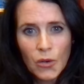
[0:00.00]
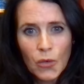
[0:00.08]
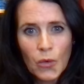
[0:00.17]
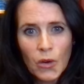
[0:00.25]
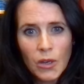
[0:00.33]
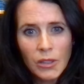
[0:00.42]

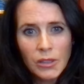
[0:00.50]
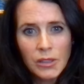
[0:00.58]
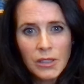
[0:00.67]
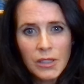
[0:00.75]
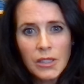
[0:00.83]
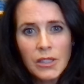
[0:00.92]
world
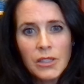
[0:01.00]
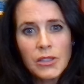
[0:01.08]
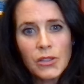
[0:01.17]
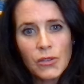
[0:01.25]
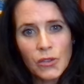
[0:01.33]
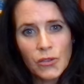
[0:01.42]

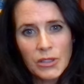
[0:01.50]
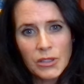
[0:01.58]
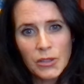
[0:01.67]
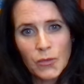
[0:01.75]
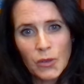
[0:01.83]
to the Christian